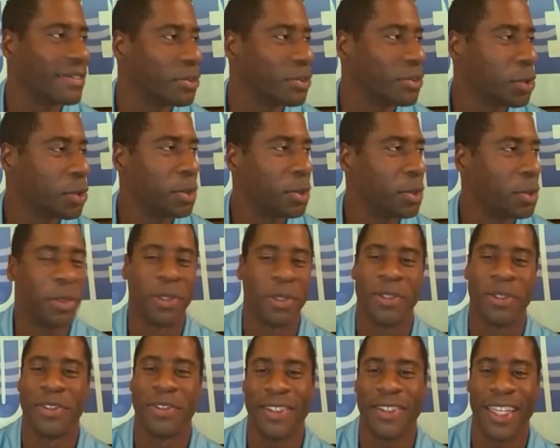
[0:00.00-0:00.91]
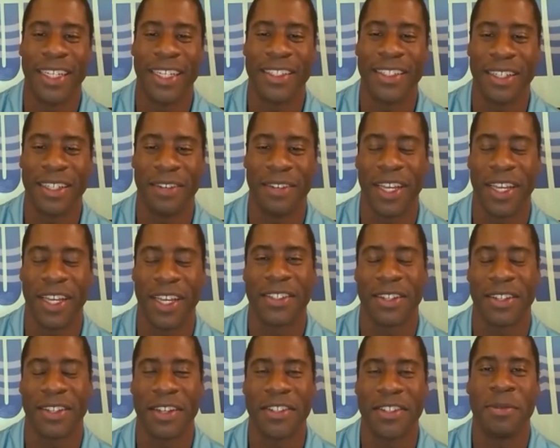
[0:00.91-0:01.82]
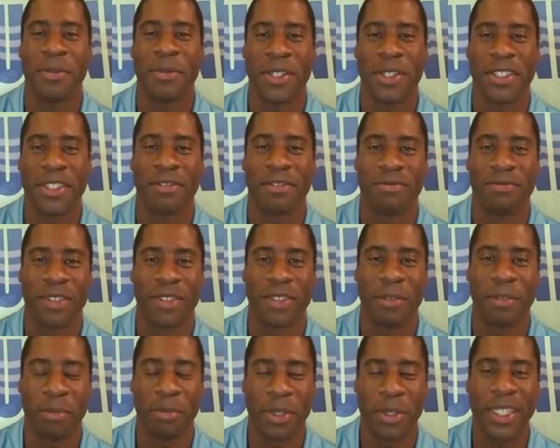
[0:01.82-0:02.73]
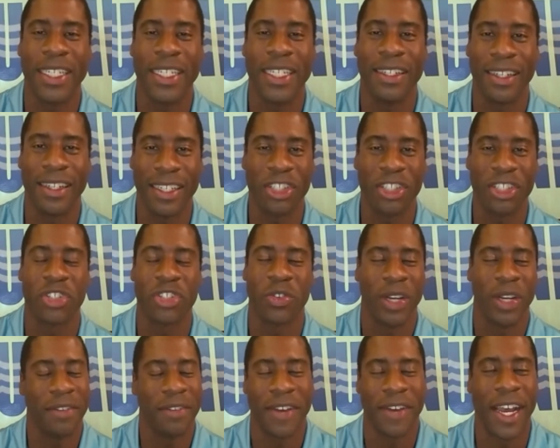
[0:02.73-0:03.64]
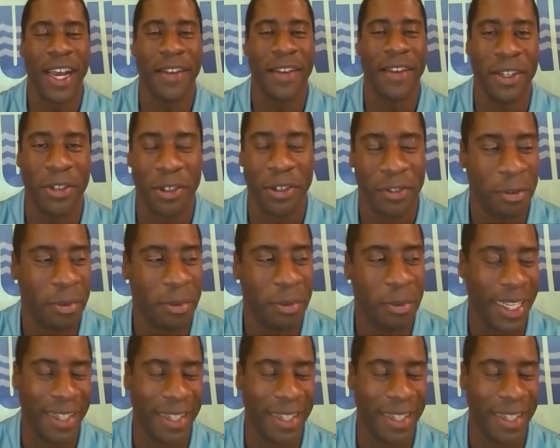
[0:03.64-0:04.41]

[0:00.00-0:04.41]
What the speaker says: Whew, that's tough. That's almost a completely straight 500 for me.